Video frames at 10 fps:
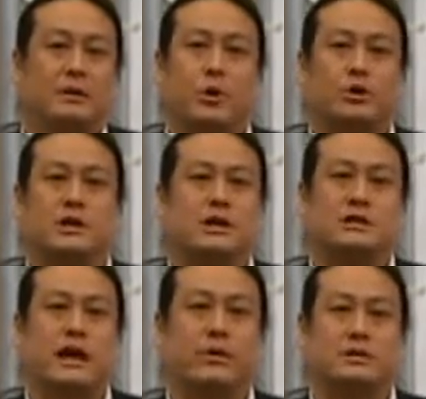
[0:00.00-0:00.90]

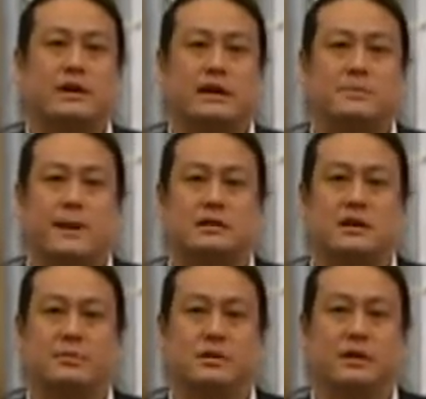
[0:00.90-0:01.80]
Portuguese language sites based
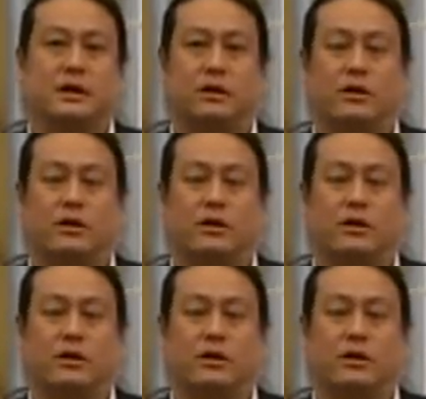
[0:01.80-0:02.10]
in Brazil.